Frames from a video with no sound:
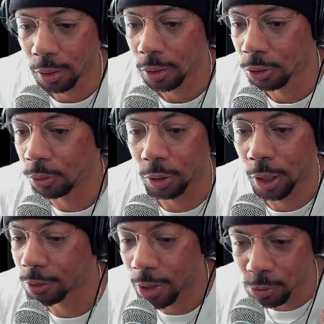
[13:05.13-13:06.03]

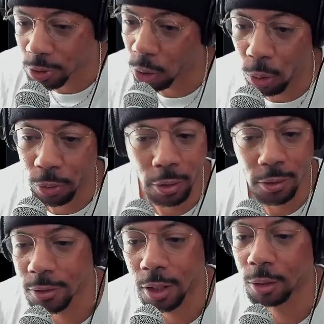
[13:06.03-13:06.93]
that was the whole thing. The
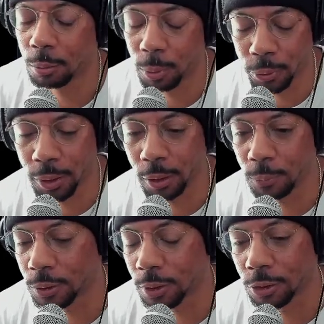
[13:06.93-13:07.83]
sell of Bored Ape
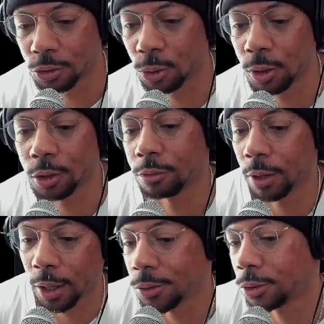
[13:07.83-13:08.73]
was like store your
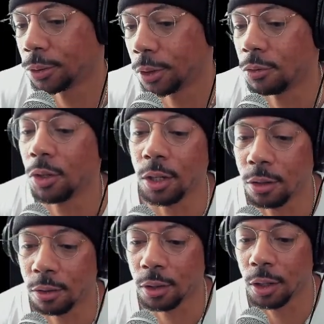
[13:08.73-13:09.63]
value of
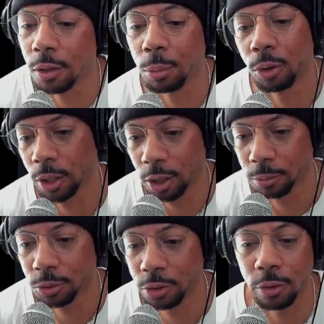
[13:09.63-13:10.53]
ETH in the Bored Ape.
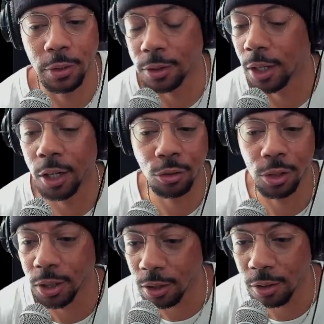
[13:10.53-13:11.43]
So if it's
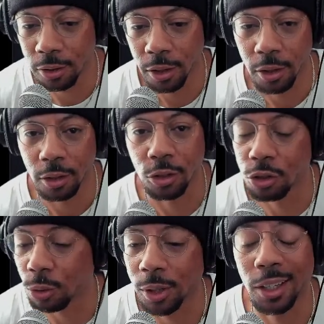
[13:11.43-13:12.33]
100 ETH, you're
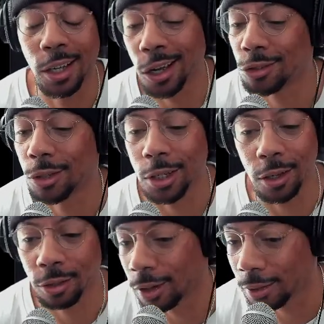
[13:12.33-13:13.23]
storing 100
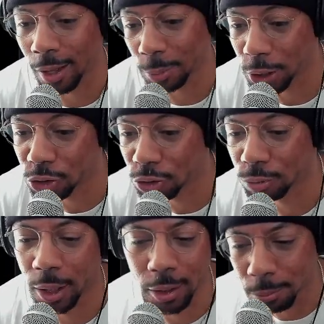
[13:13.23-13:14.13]
ETH in that bitch,
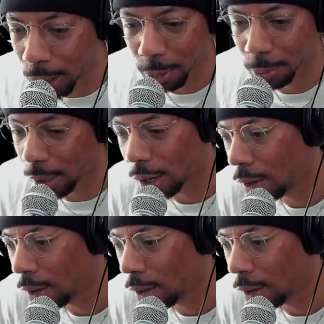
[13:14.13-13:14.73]
right? Blah blah blah.